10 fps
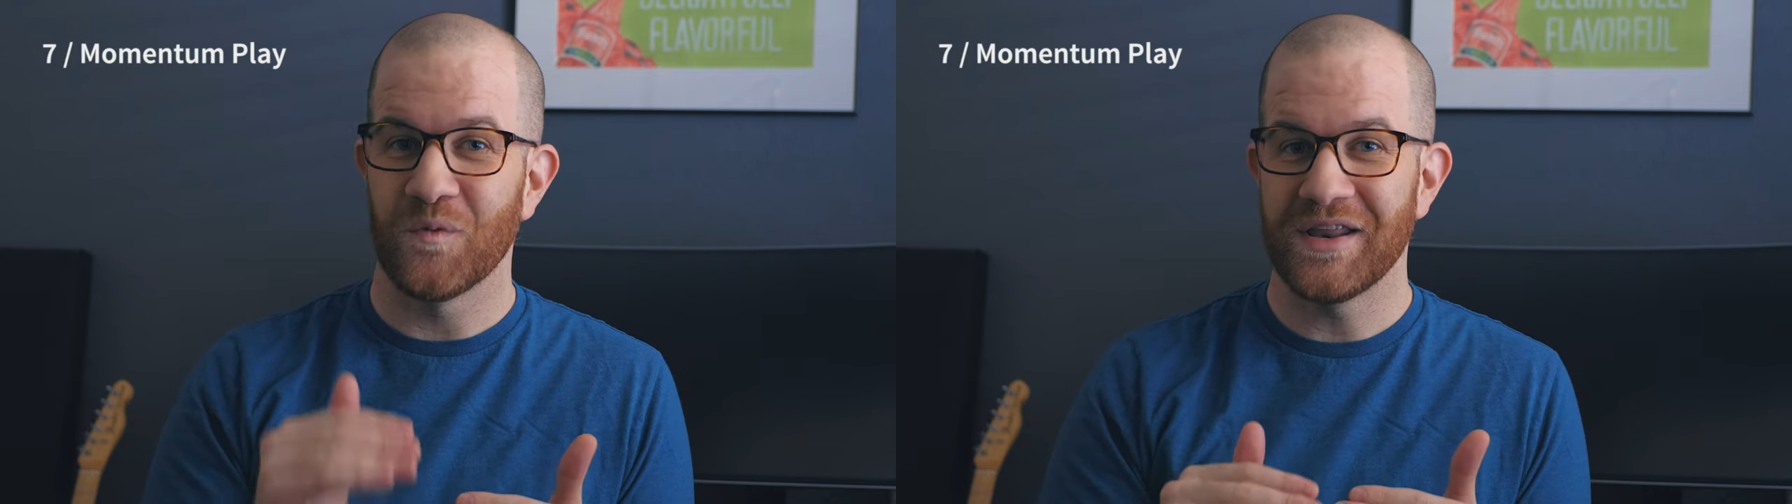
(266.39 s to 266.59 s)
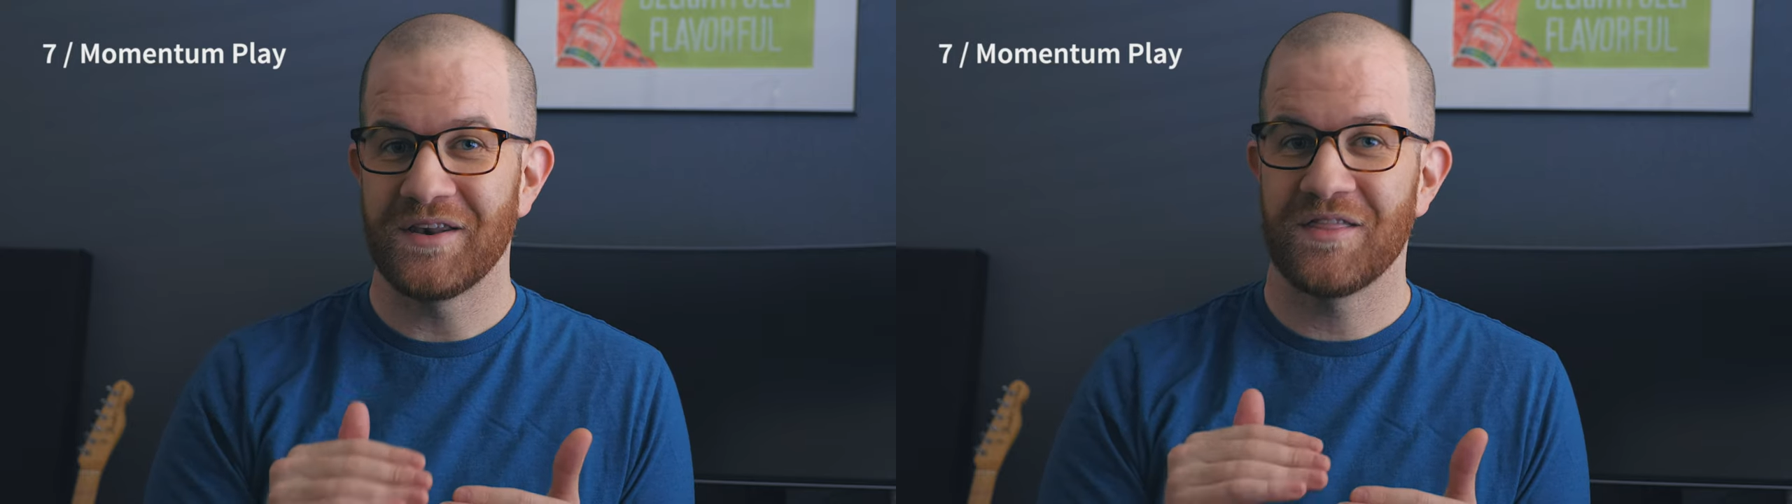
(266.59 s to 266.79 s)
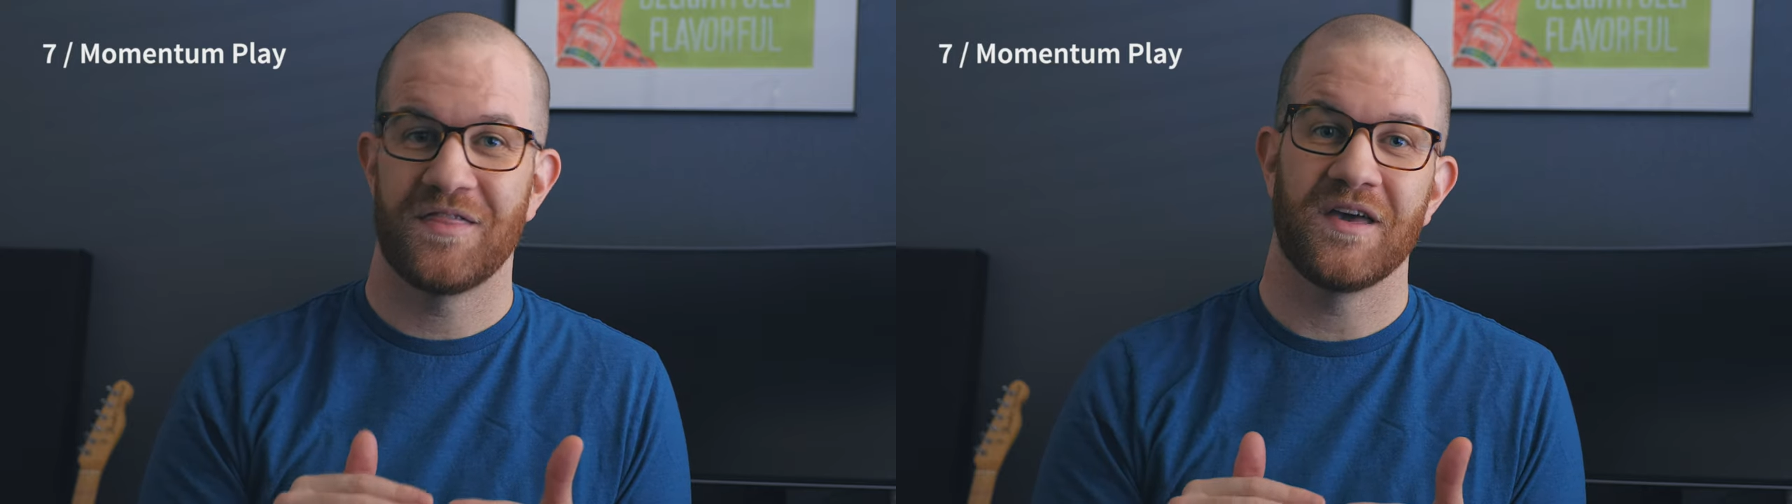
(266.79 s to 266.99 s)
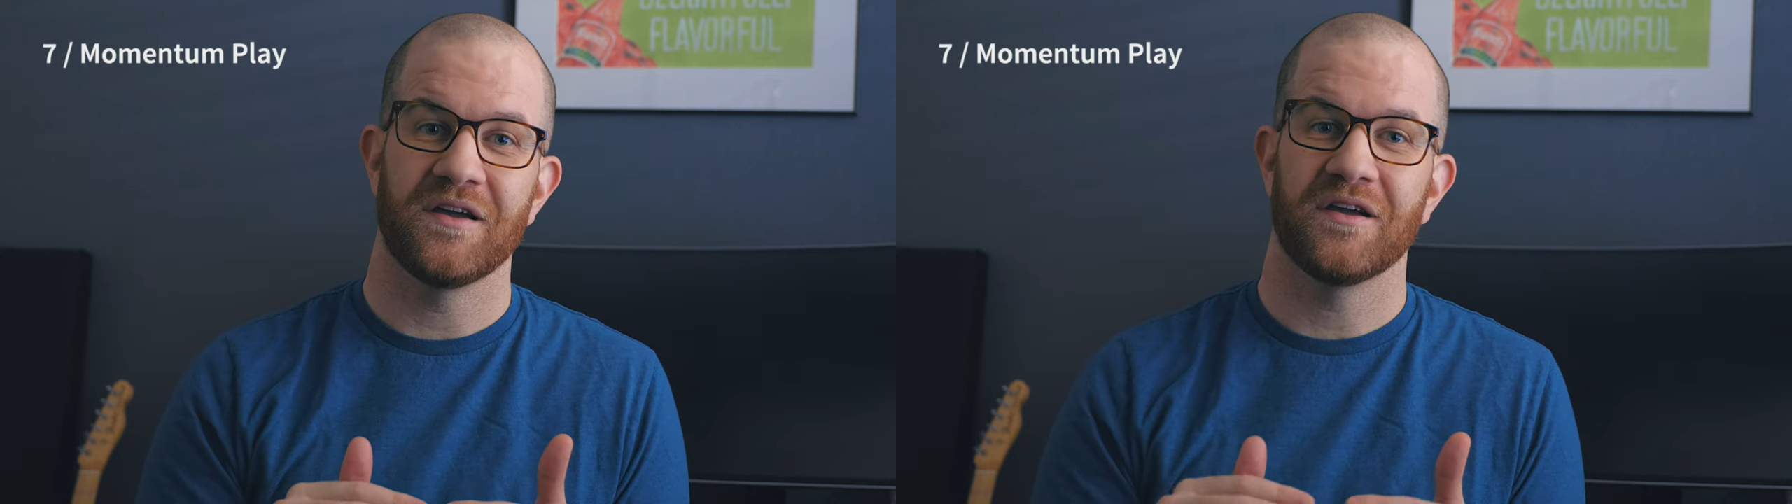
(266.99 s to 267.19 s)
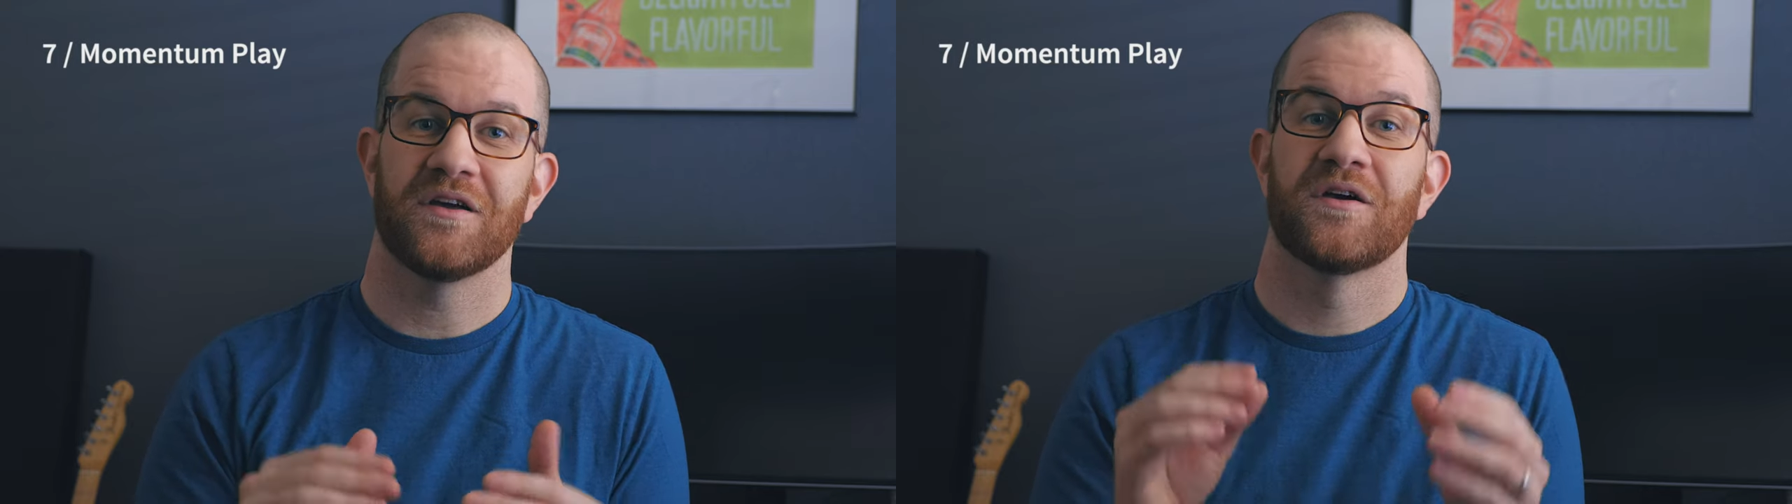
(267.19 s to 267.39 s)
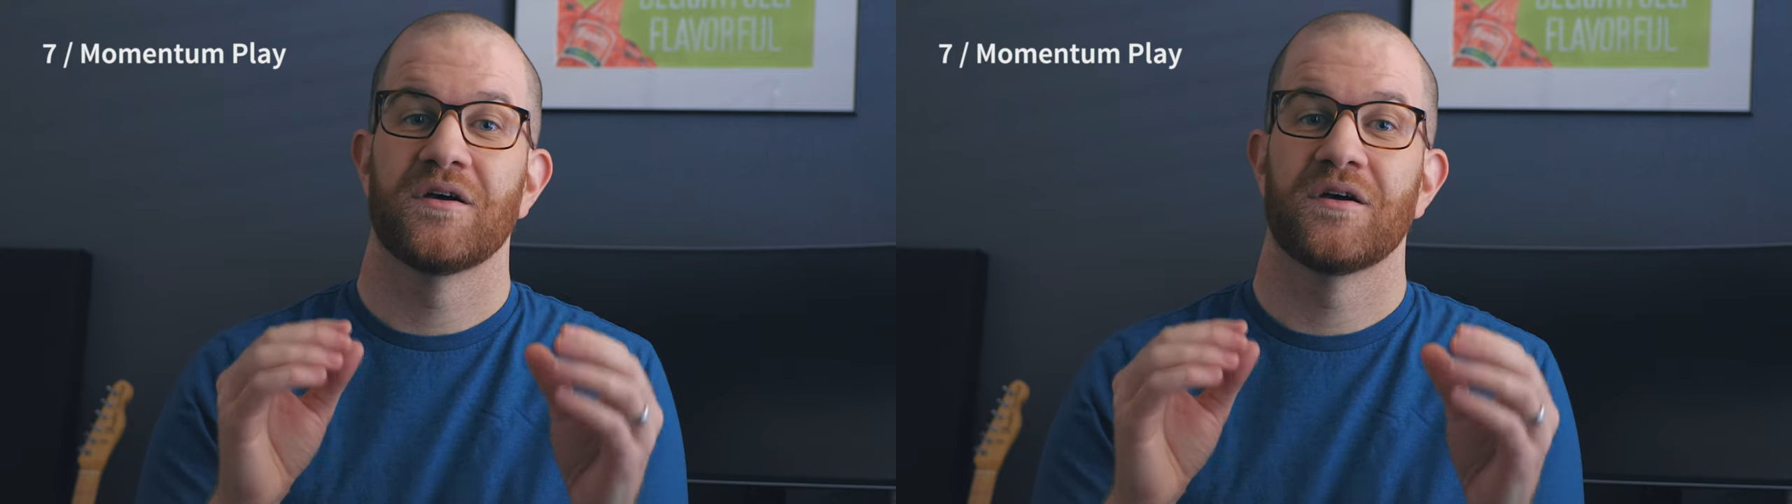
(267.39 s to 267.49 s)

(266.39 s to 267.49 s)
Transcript: win thing